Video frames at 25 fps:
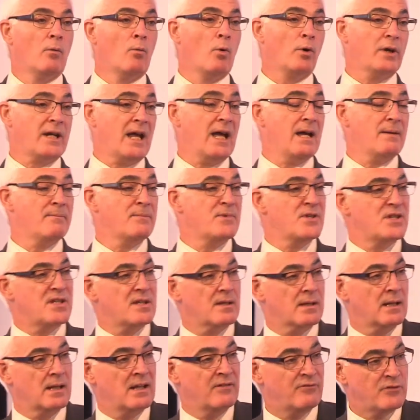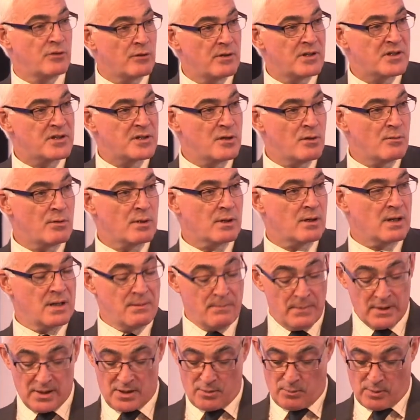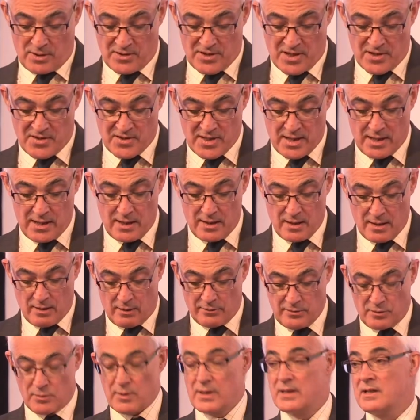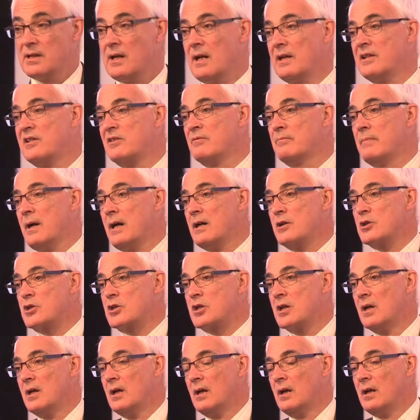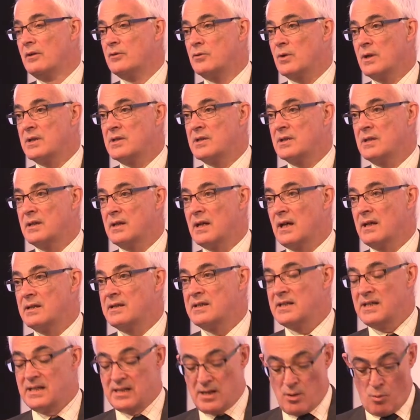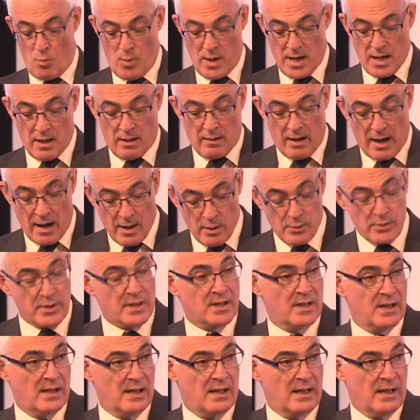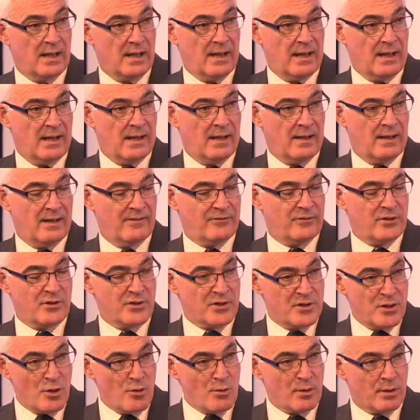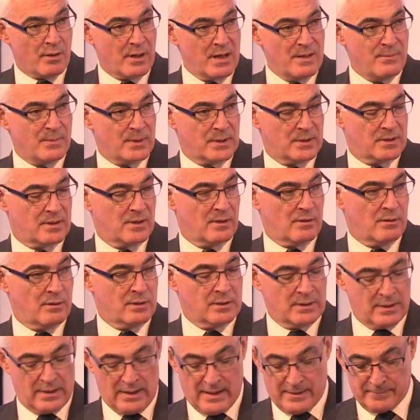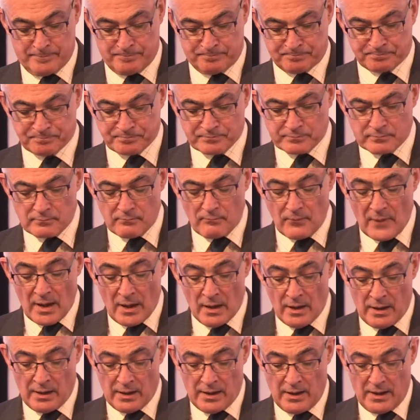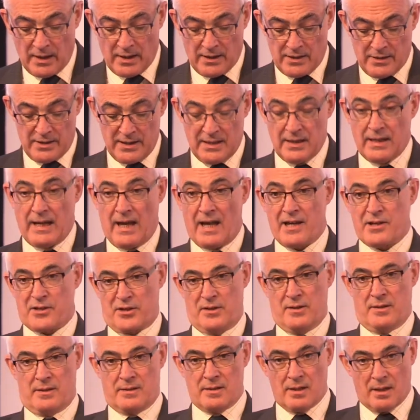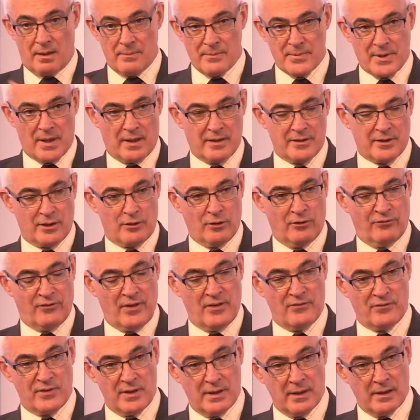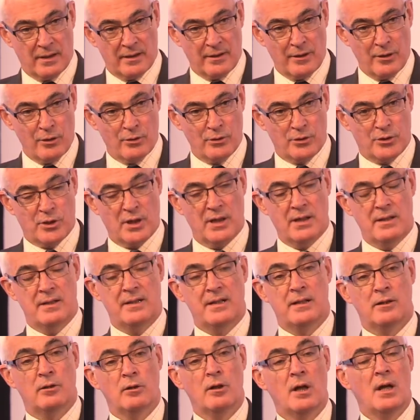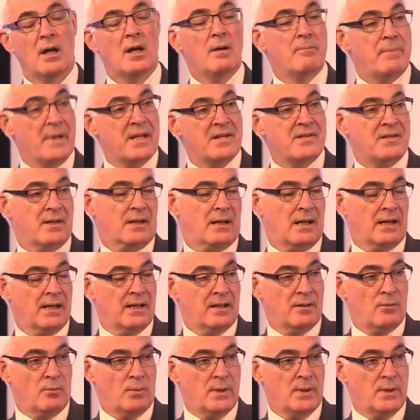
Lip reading: What happens if there is no agreement? Well, as I say, on the 29th of March of 2019, we are out. If there is no agreement on the exit terms, Article 50, and no trade deal, basically